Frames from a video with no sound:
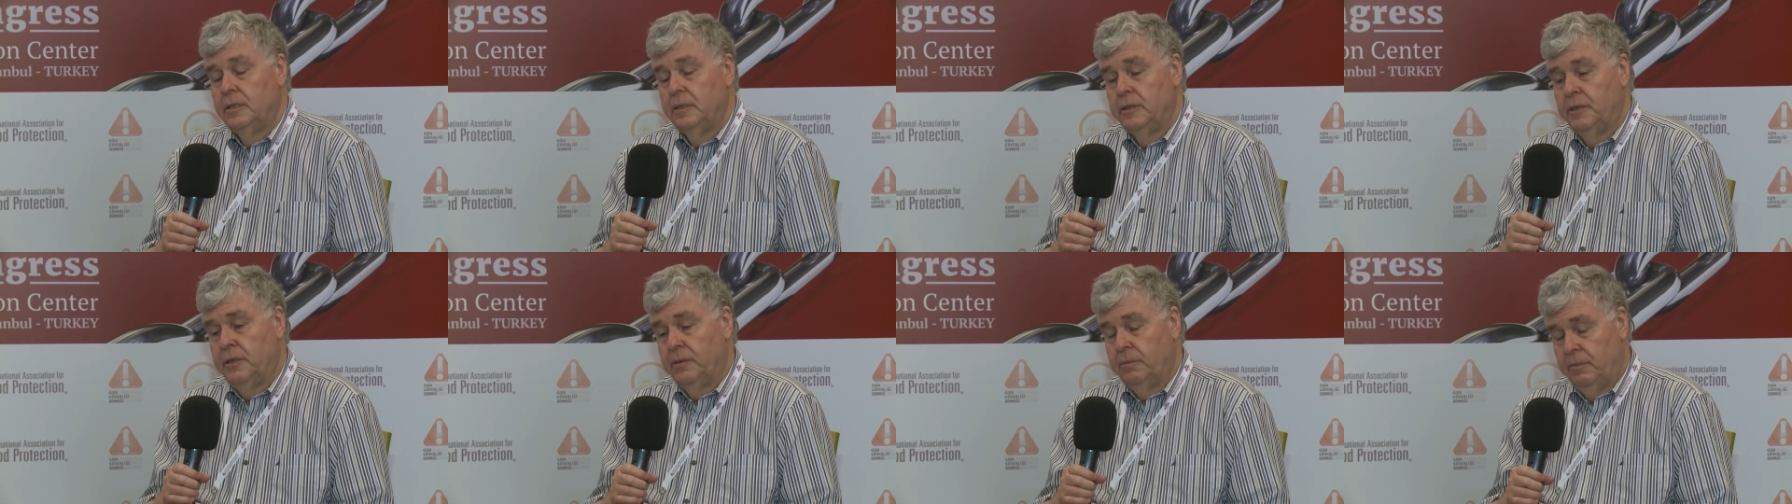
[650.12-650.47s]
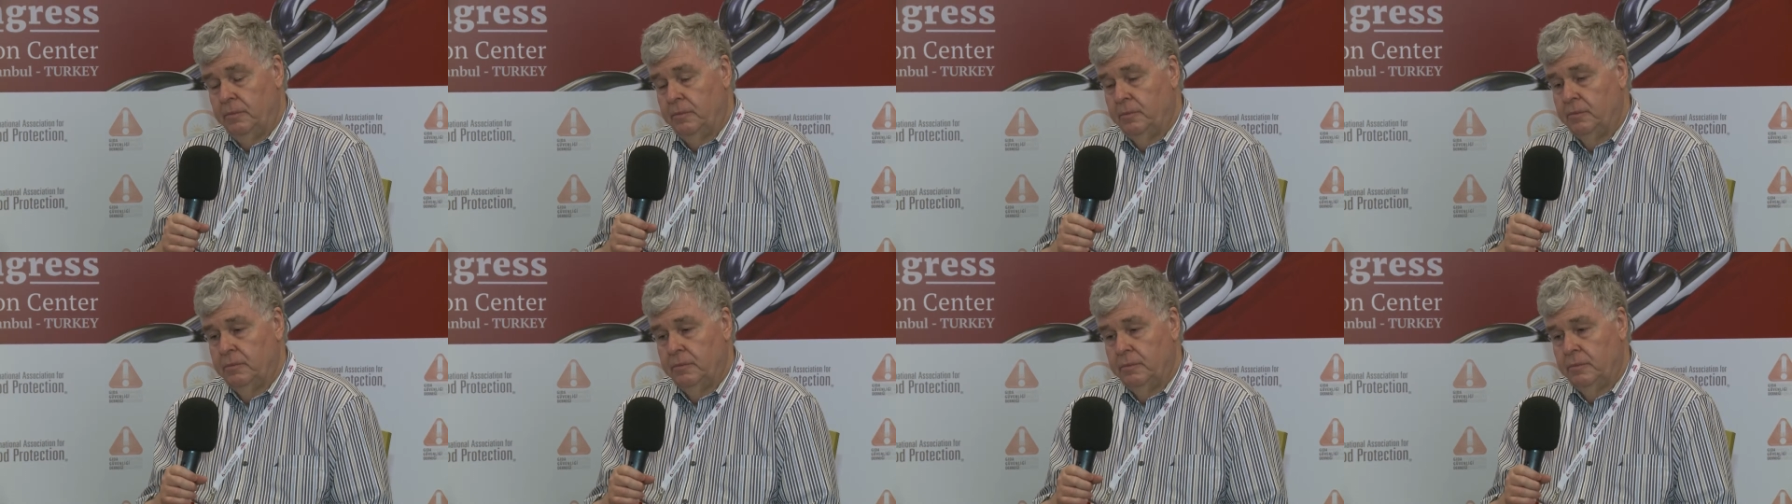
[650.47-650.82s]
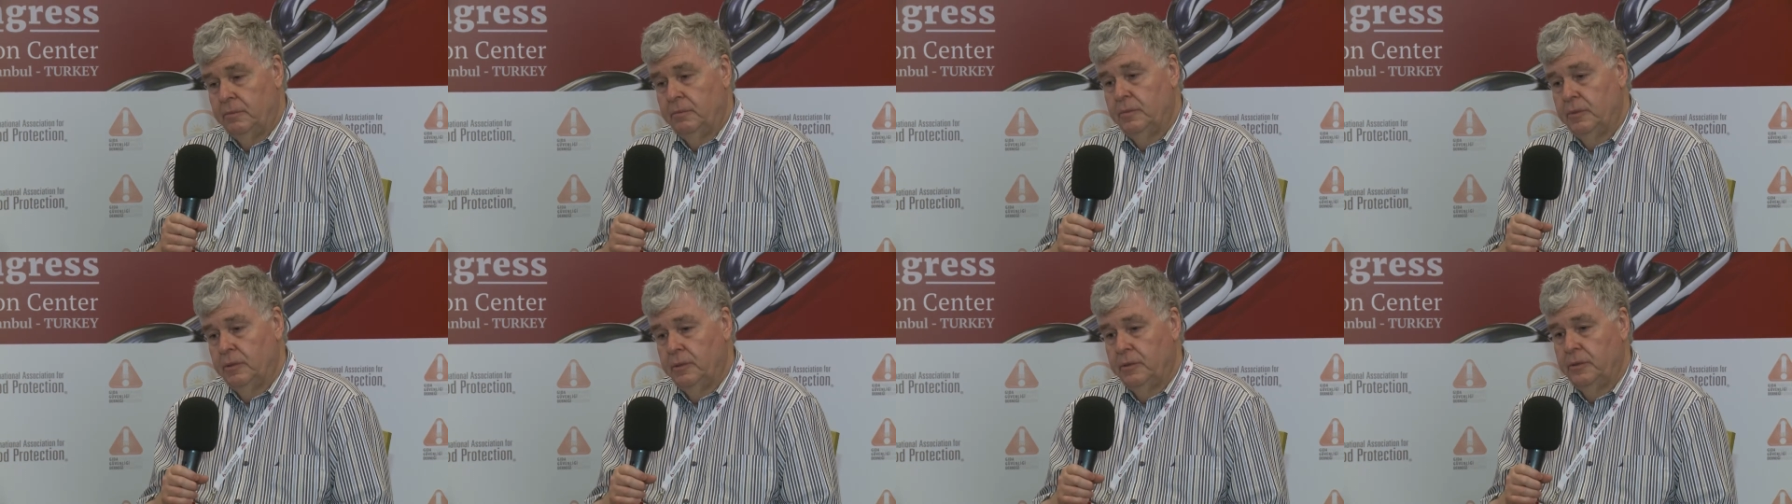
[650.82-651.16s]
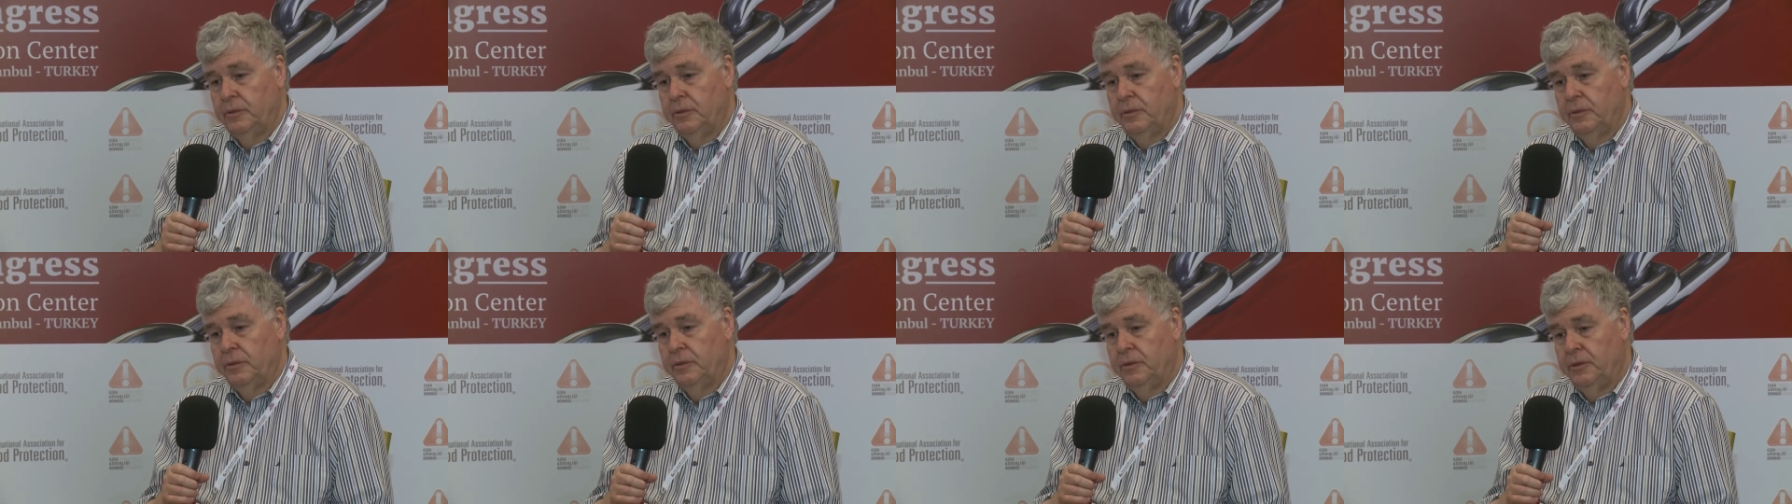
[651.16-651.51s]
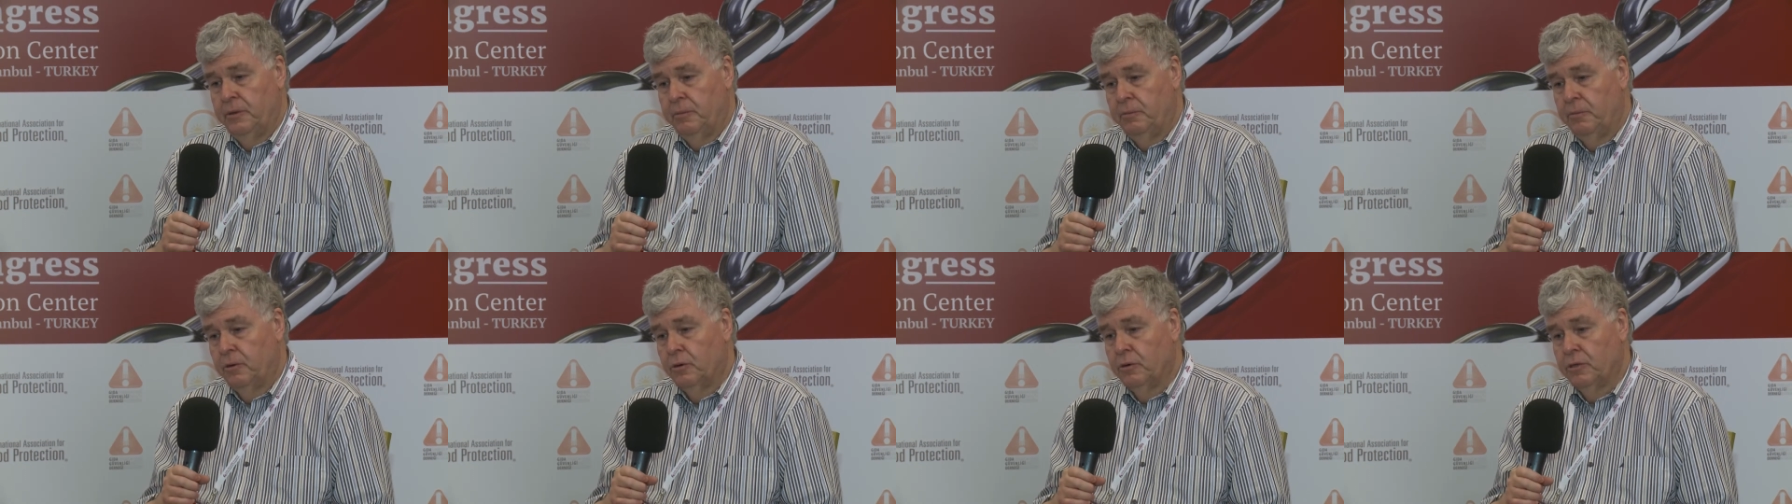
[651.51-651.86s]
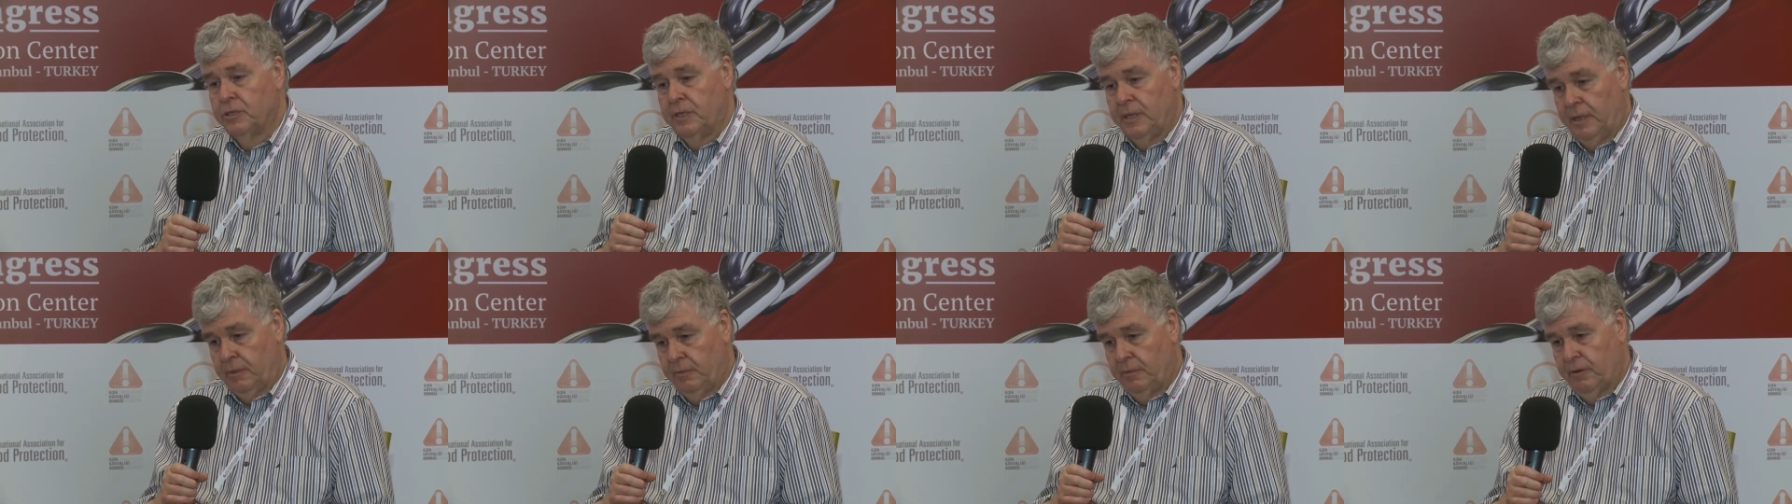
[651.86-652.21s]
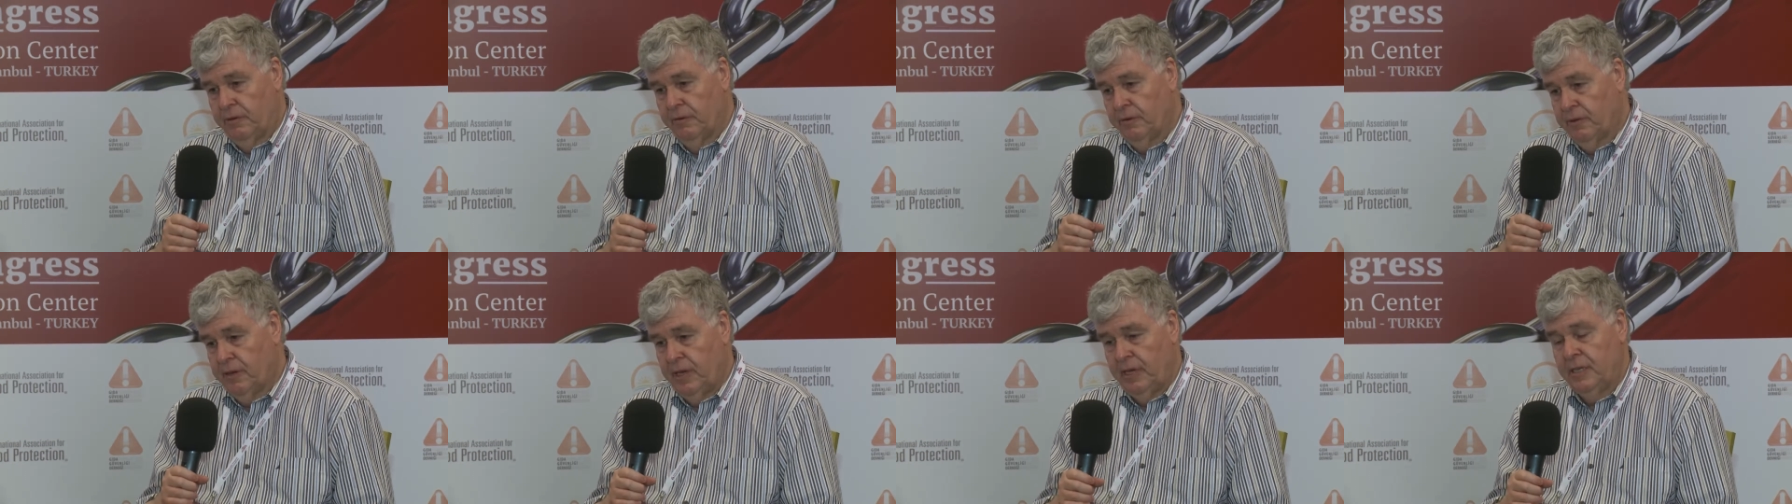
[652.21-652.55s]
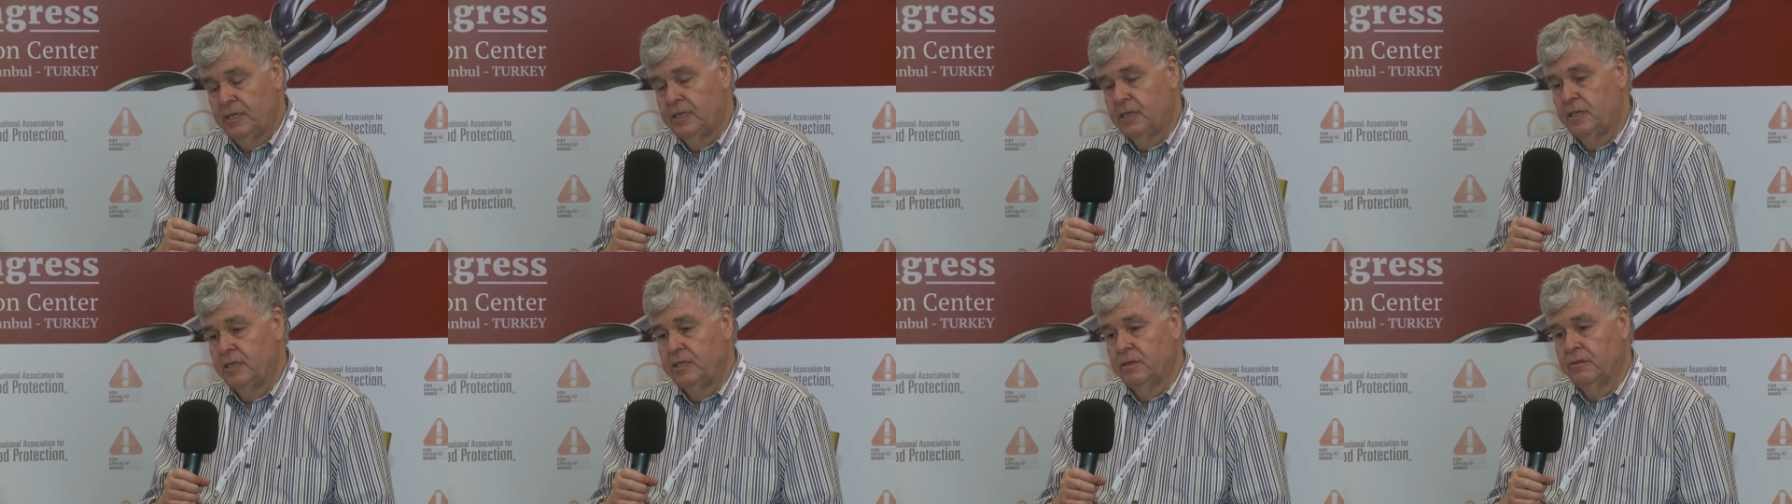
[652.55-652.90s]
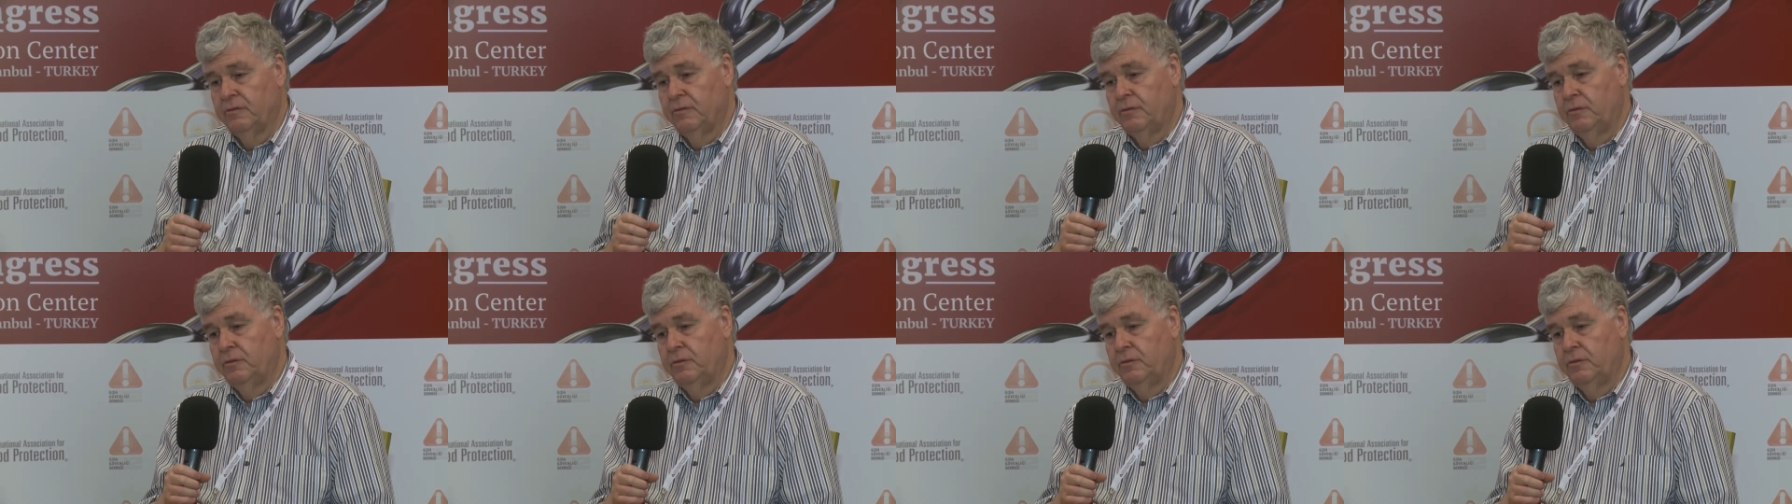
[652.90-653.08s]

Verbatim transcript: the, the most number of cases of